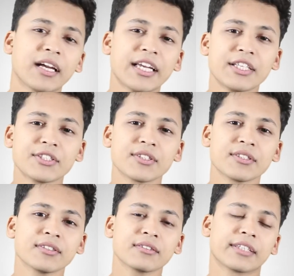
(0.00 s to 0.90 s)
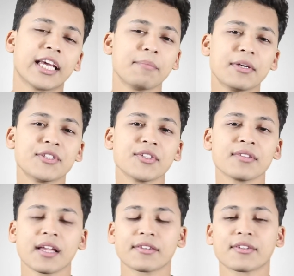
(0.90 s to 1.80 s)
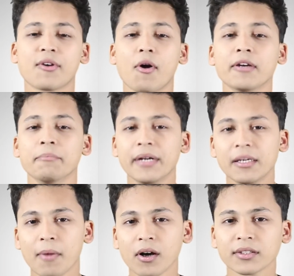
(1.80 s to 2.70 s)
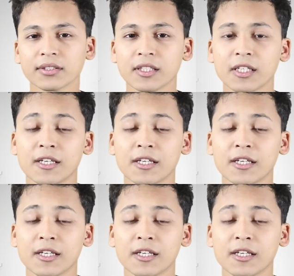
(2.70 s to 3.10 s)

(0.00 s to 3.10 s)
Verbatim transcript: engine game engine that's called Buildbox.